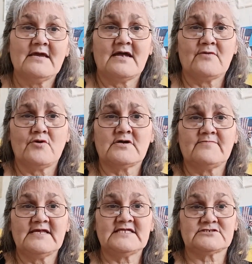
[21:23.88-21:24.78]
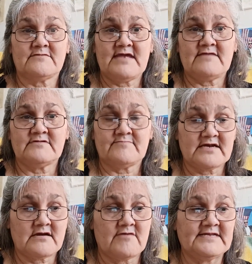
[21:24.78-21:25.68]
I woke up late, so I'm having my
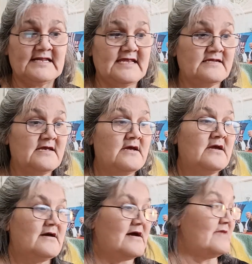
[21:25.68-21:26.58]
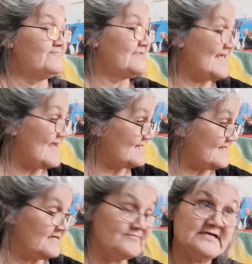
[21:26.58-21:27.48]
coffee late. I'm
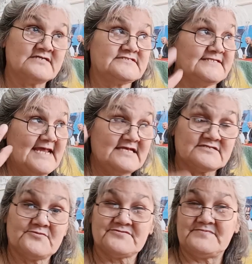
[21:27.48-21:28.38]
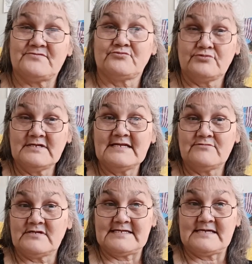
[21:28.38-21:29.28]
planning, because today is supposed to be really,
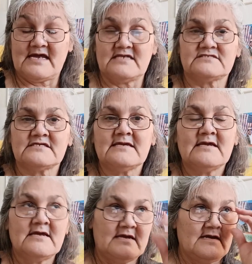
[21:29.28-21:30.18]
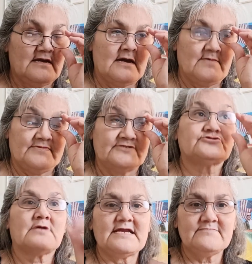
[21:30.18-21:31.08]
really nice, I'm going to
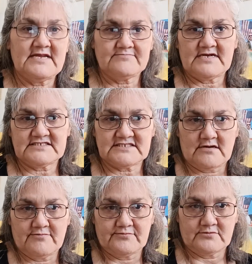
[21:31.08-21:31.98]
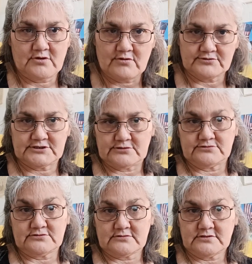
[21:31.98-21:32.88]
try to make myself go
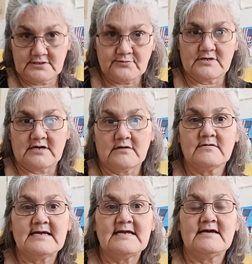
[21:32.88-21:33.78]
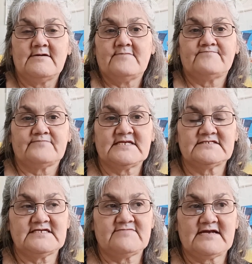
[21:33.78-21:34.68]
to Goodwill
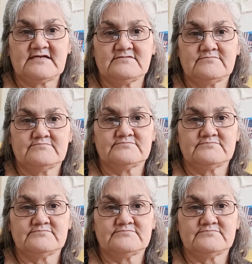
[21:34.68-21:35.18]
and see if I can,